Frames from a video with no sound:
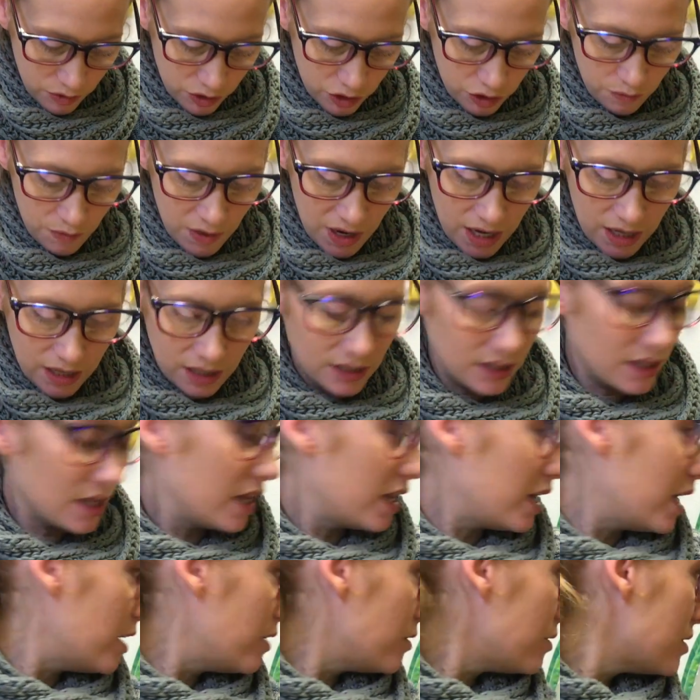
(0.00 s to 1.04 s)
push back,
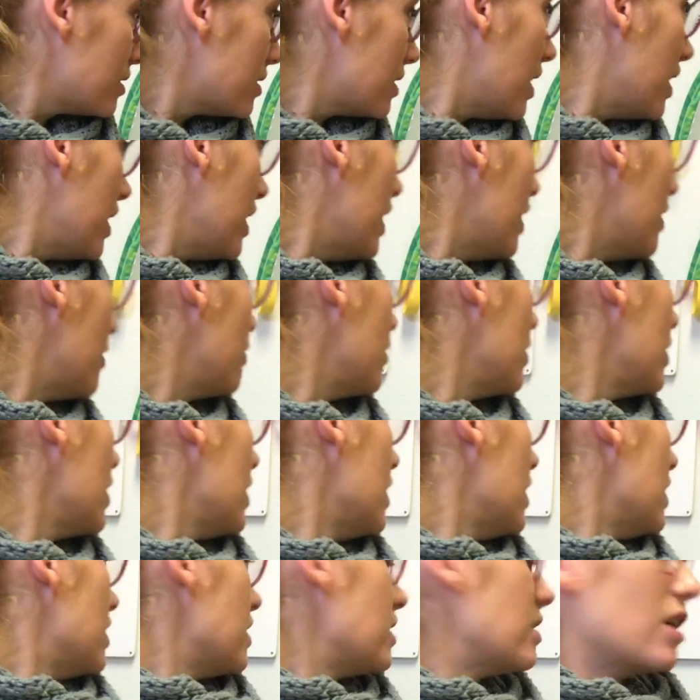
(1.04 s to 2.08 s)
slide out.
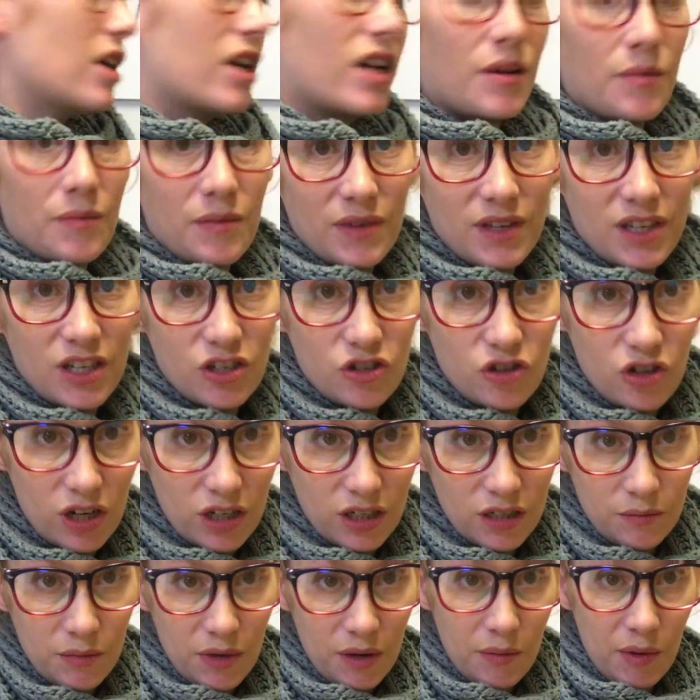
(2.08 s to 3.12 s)
Sorry, I'm
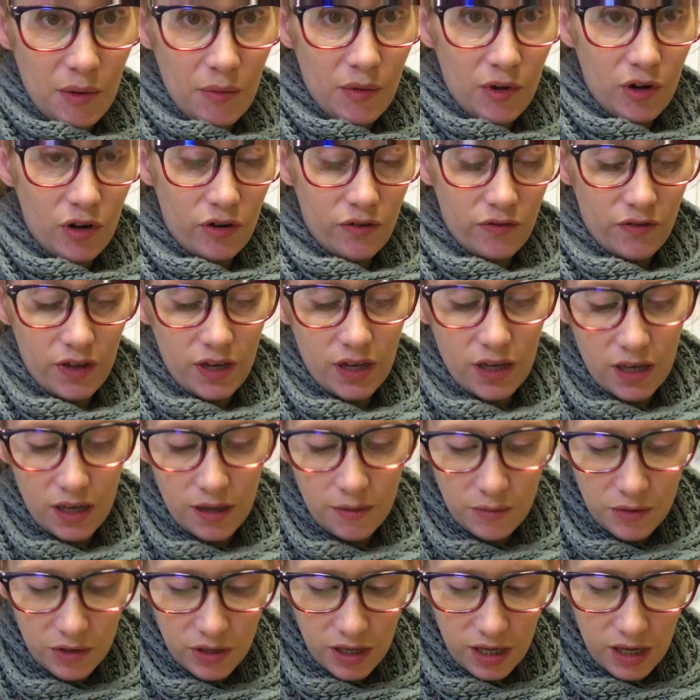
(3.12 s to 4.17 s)
distracted by my butterflies.
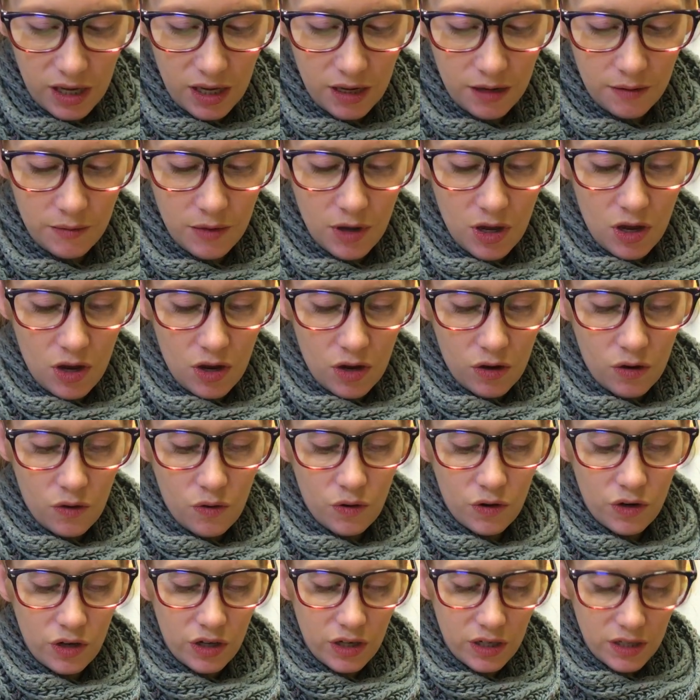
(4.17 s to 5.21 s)
Keep looking at them.
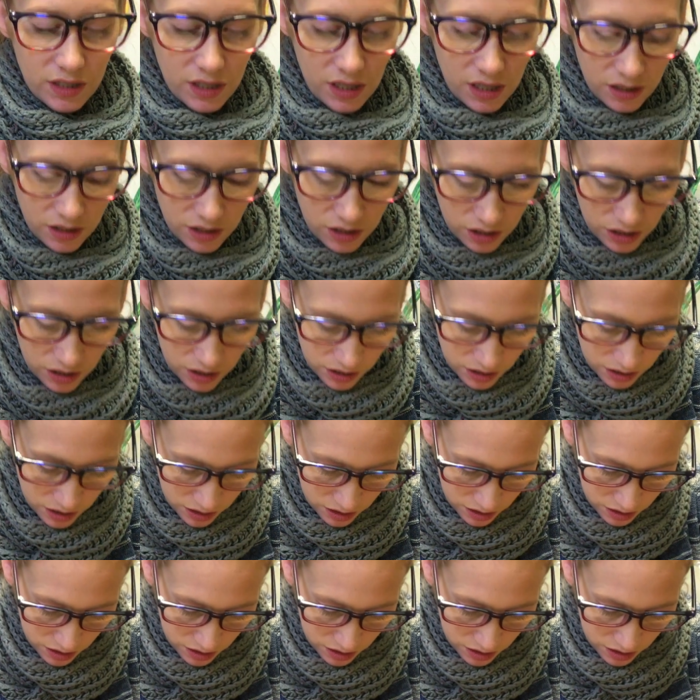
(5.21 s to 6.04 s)
Corner to center,